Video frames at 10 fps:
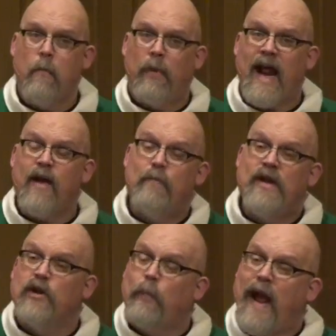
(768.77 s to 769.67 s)
But I have
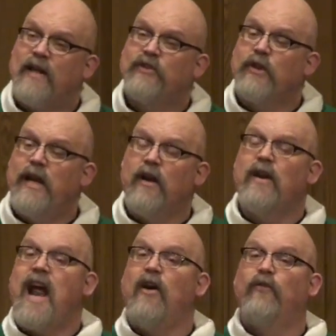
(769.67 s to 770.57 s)
been your pastor here
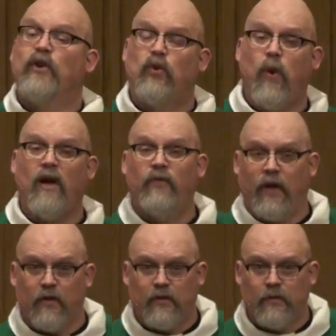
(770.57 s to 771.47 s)
now for 12
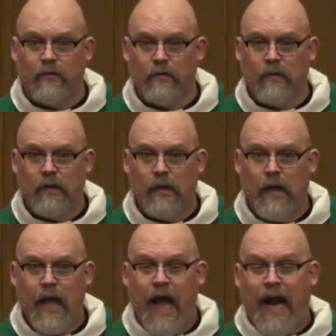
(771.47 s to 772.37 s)
years.
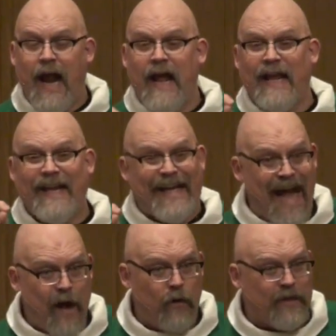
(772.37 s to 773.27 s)
And I can
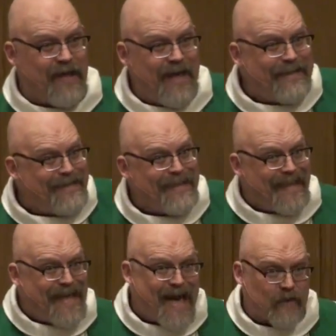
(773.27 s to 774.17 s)
count, and this
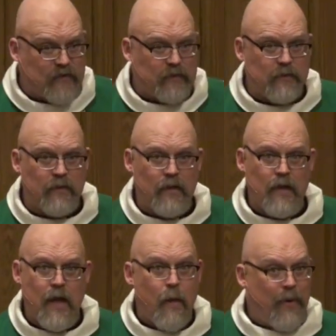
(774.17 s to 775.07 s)
is a guess,
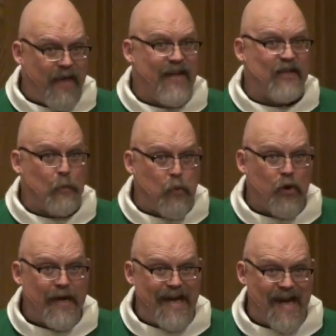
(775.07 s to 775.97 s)
but I think it's a
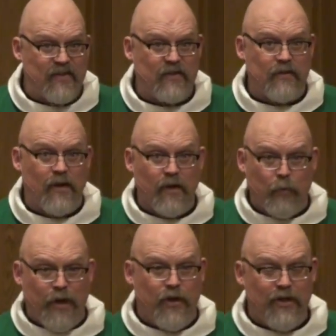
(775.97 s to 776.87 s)
pretty guess,
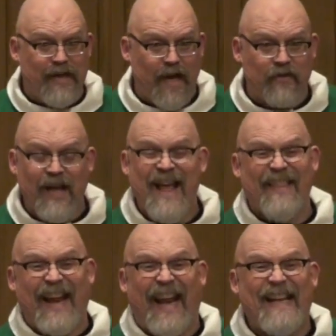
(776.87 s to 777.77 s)
pretty good guess,
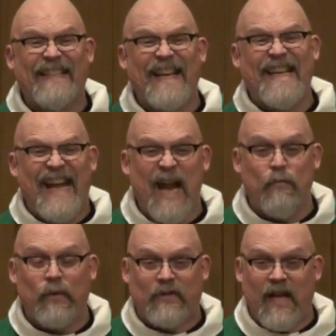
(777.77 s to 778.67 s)
that less than
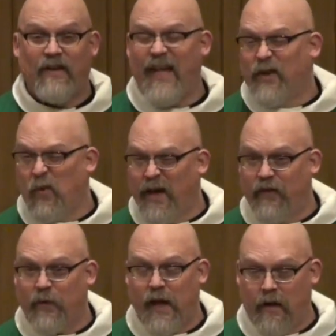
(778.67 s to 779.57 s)
10% of that
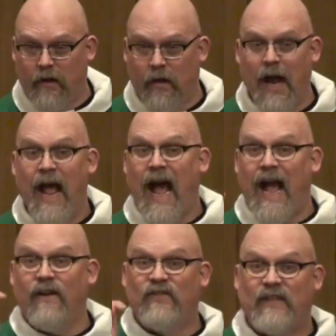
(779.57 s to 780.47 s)
2,300
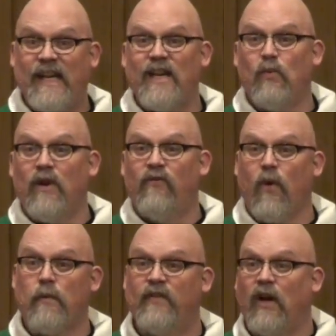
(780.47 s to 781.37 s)
I have seen in one
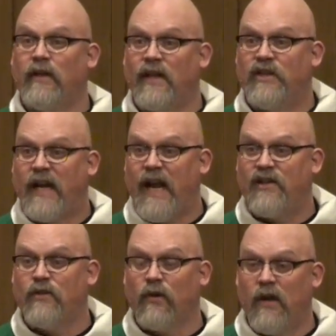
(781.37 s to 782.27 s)
form of adult
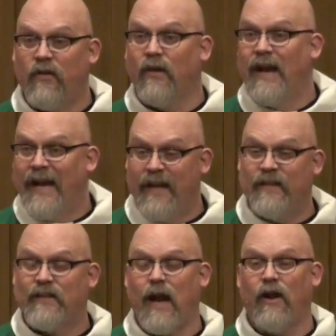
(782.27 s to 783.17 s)
education or another in
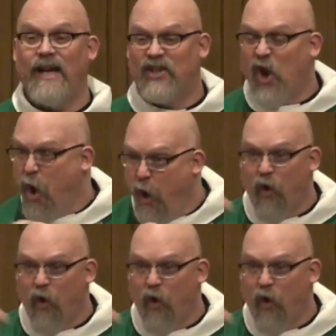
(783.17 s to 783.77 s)
this congregation